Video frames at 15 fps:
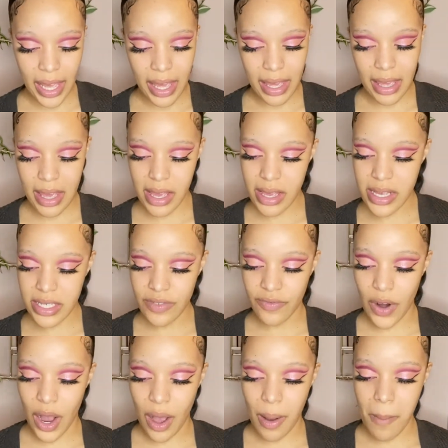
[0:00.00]
It is
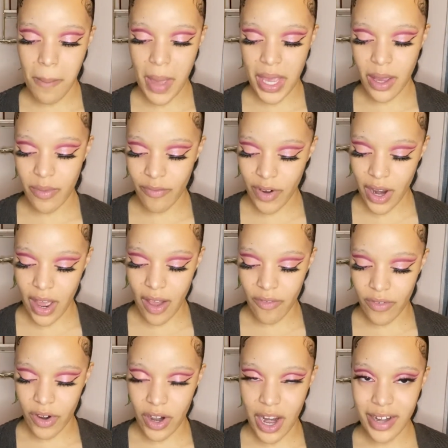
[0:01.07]
from Makeup
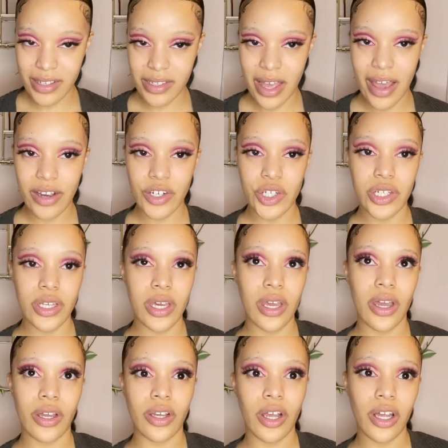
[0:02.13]
Forever and it's actually
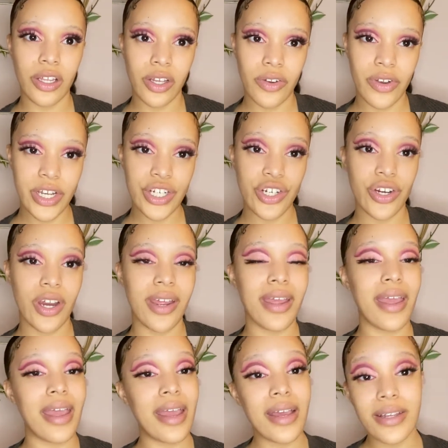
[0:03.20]
a color corrector
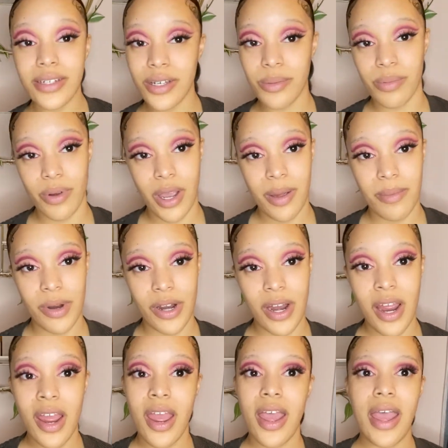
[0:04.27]
and a primer,
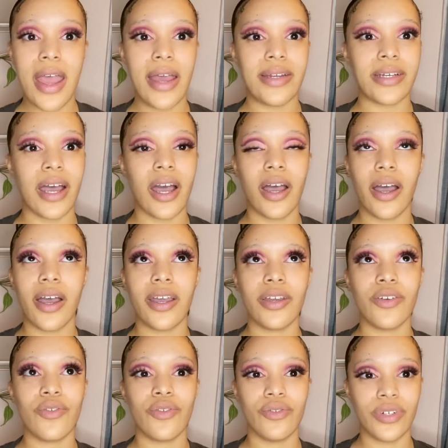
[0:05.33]
and
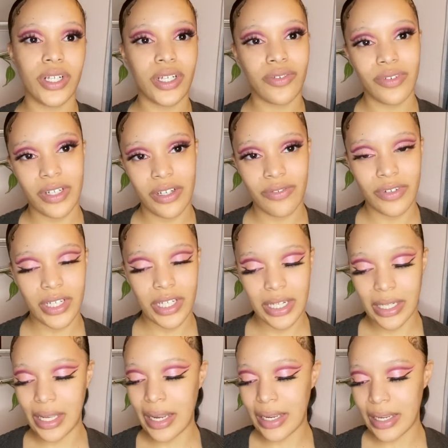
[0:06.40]
I really
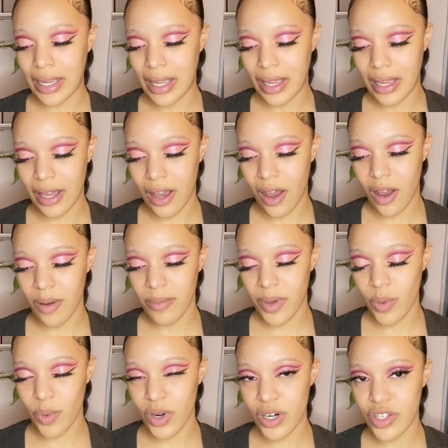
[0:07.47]
like it. It
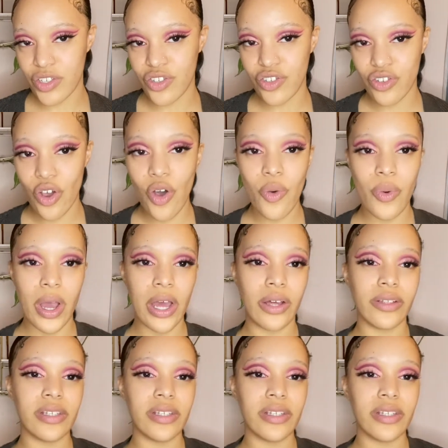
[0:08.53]
works so well.